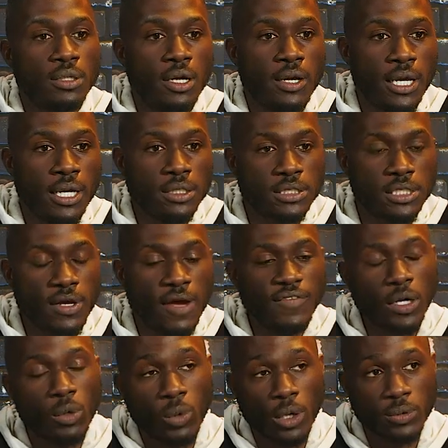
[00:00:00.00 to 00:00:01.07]
All right. So if I
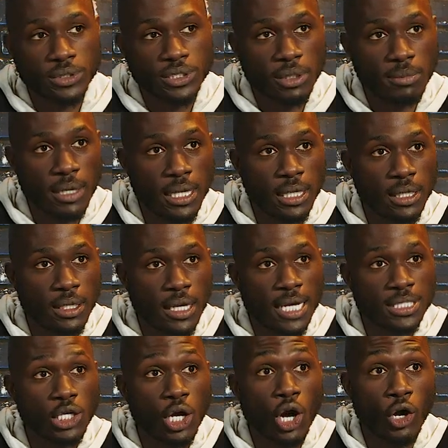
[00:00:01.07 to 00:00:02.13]
could work with somebody
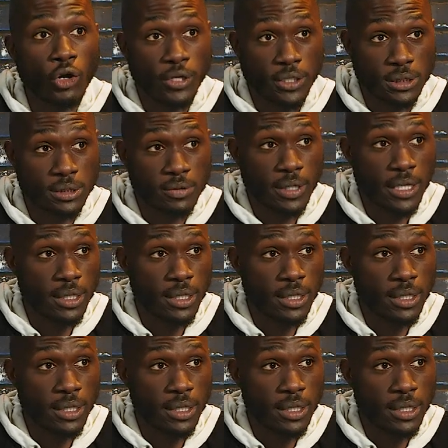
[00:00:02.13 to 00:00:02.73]
as an artist, right?